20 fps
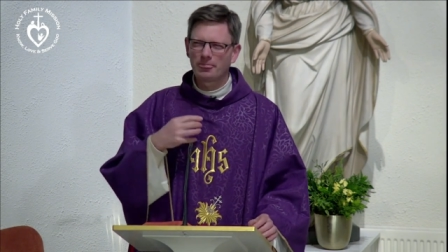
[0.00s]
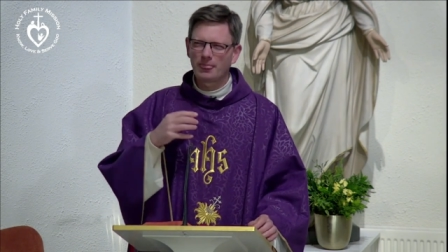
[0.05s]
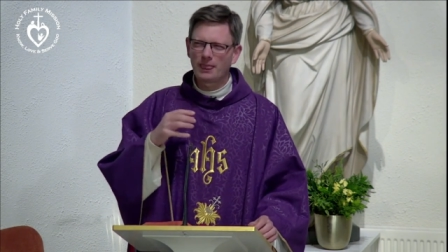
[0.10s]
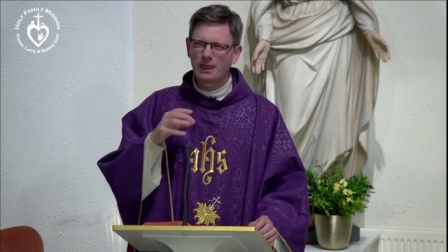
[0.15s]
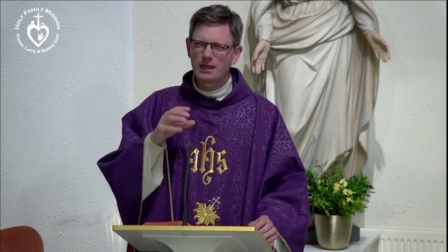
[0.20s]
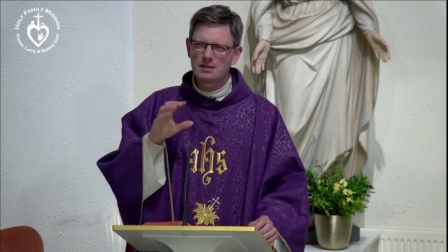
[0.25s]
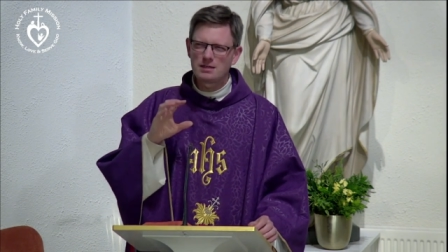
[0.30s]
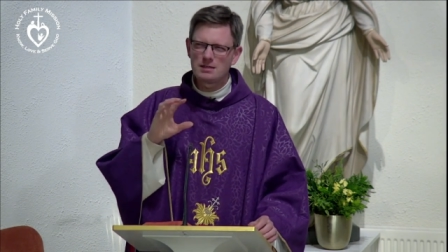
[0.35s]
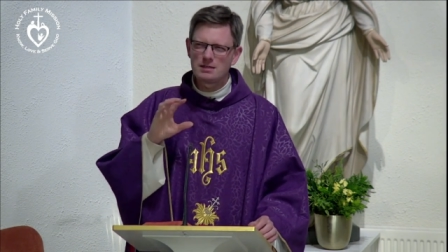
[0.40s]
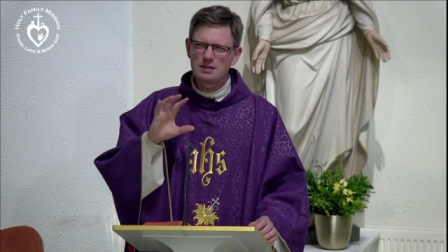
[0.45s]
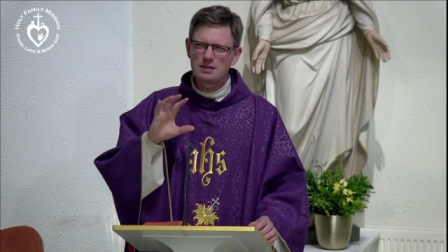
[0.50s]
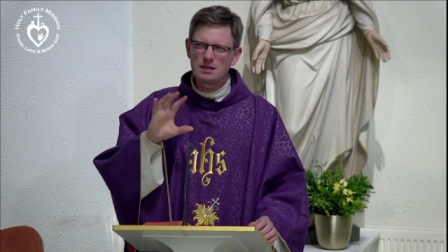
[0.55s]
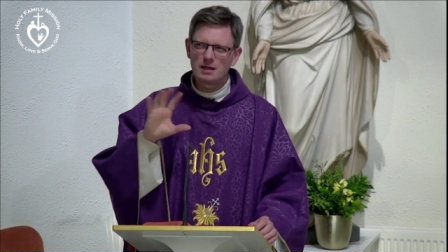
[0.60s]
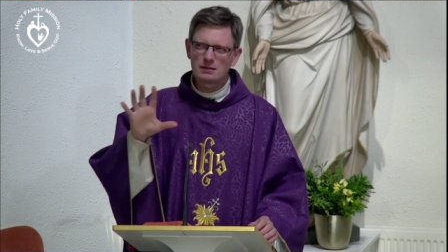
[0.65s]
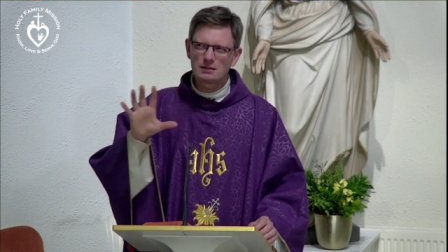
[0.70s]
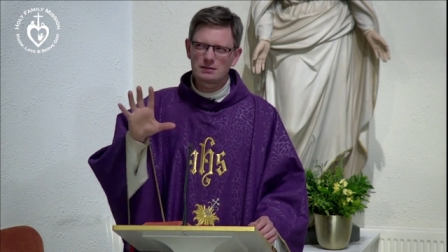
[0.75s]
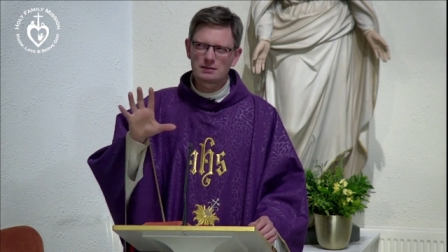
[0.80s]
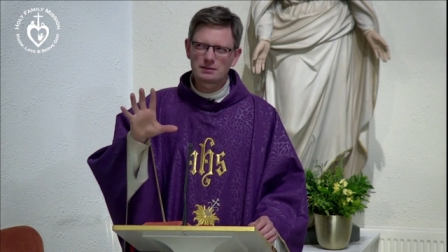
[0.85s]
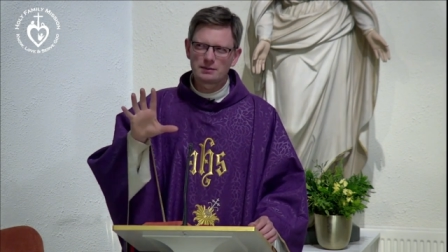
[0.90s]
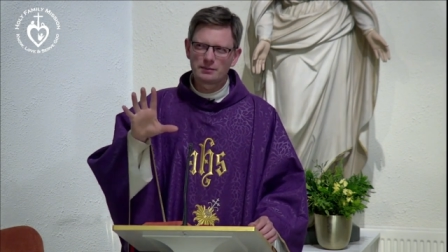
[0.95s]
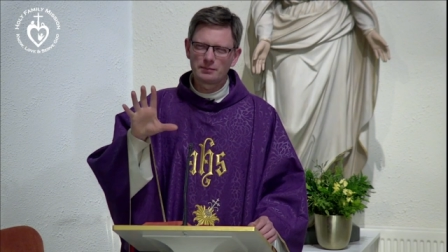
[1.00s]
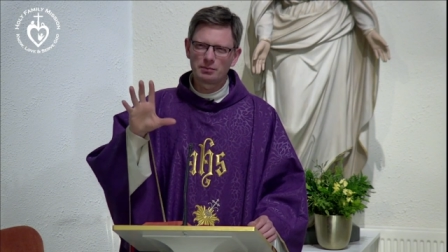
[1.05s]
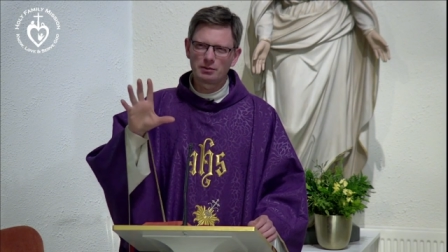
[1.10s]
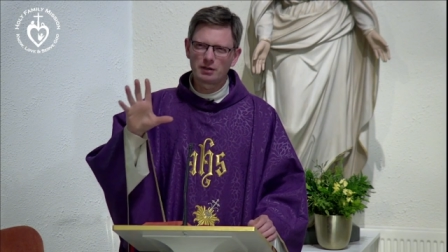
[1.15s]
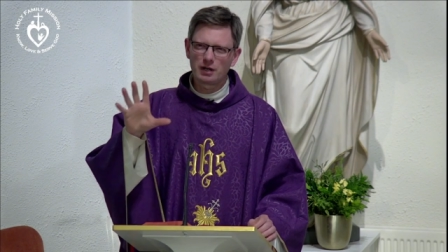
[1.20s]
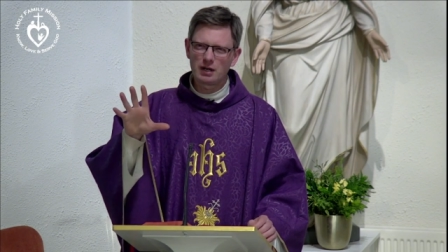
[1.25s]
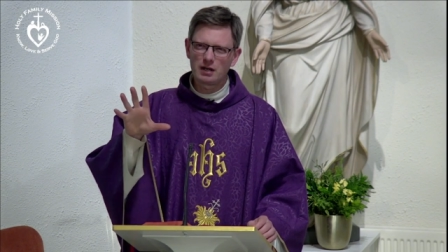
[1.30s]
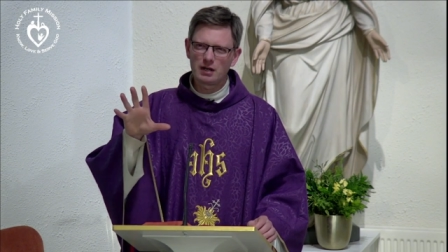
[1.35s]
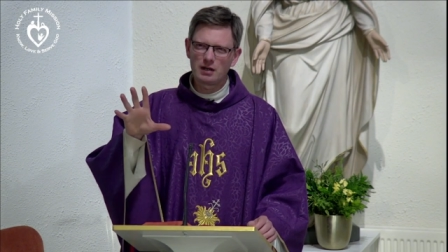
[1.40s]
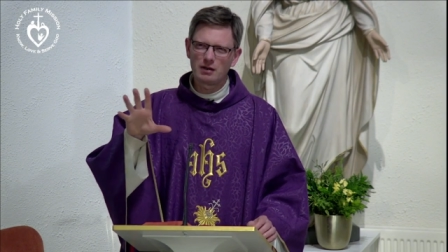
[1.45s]
yes,
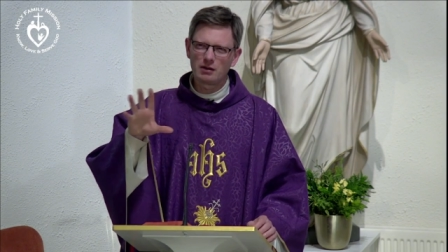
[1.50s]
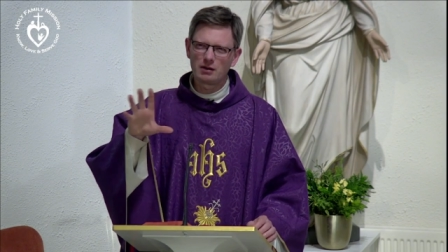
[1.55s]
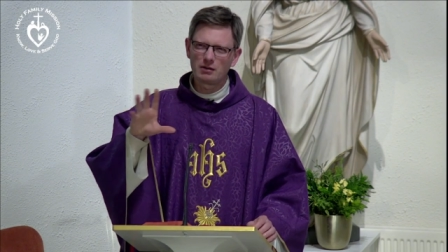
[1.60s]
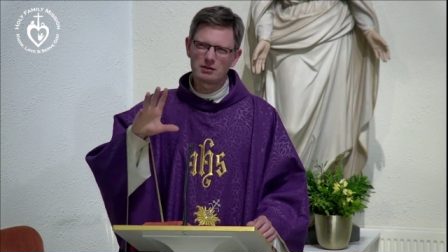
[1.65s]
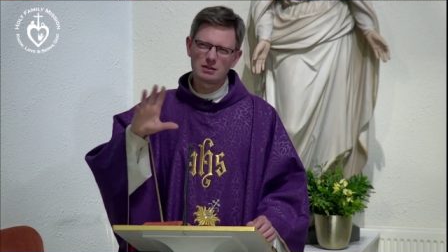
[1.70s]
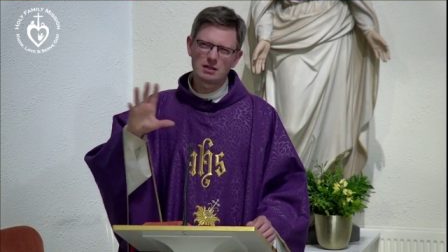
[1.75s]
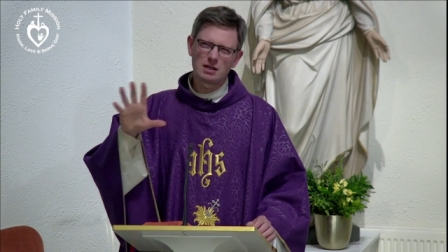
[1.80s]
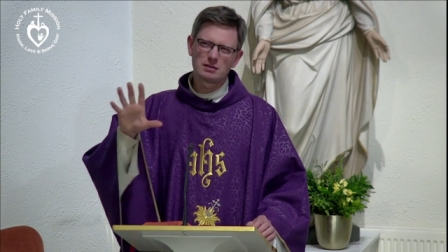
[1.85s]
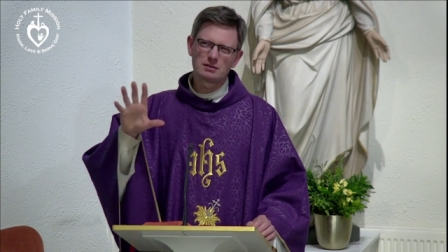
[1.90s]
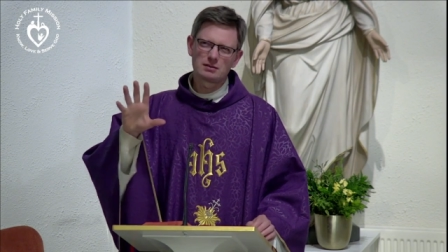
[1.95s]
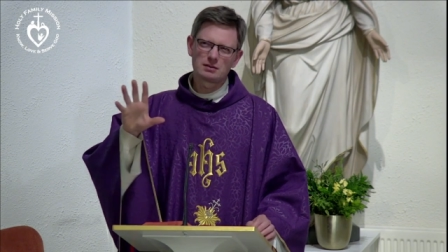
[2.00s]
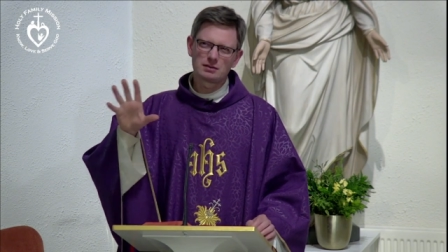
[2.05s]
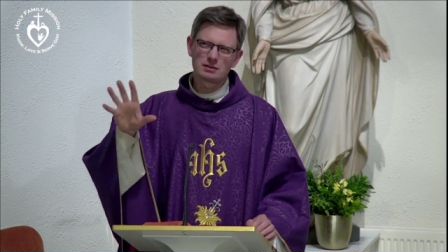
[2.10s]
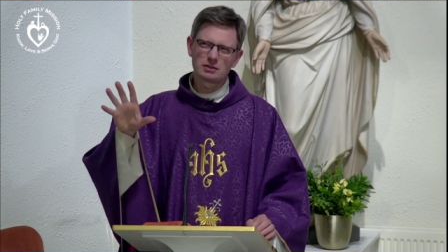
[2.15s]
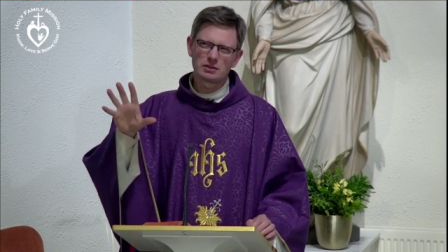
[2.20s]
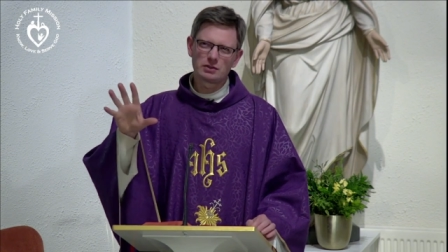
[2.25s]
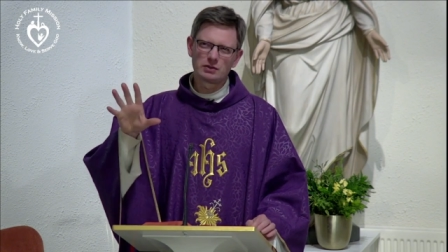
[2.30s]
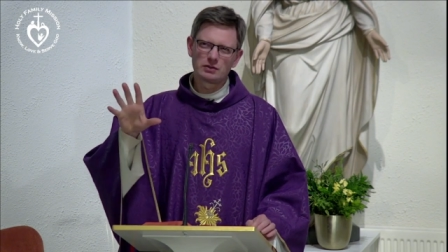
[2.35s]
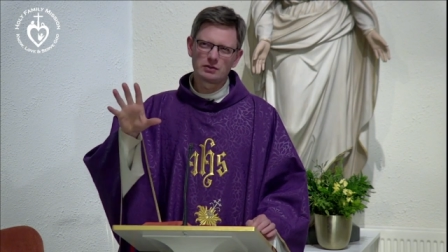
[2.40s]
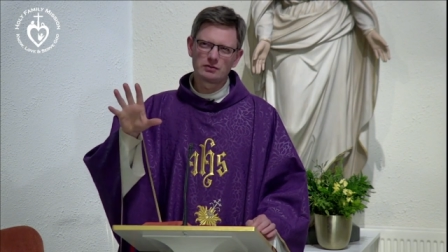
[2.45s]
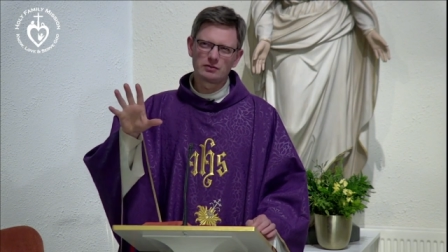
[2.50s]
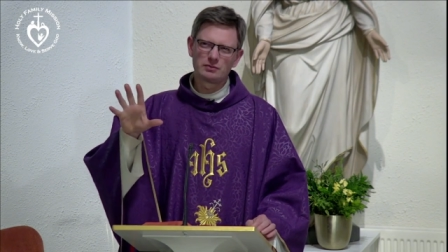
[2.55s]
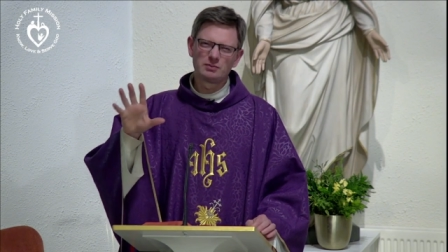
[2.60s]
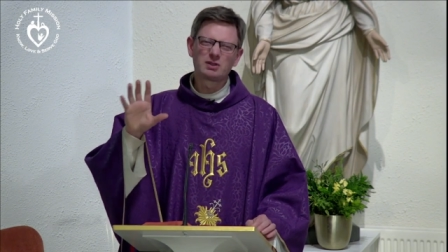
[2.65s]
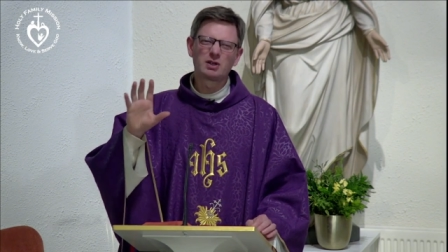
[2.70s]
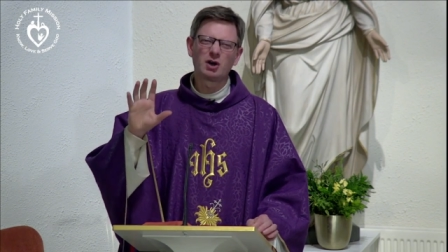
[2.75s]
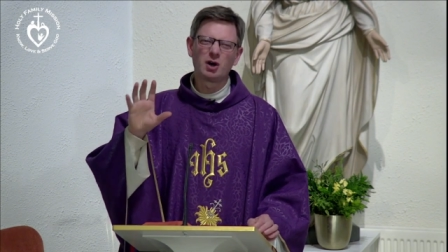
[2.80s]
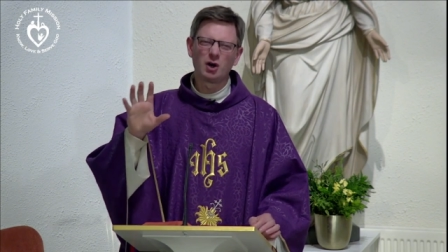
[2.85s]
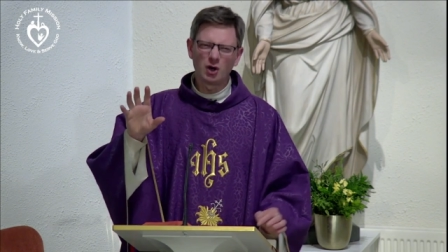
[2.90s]
pray or yes, serve, but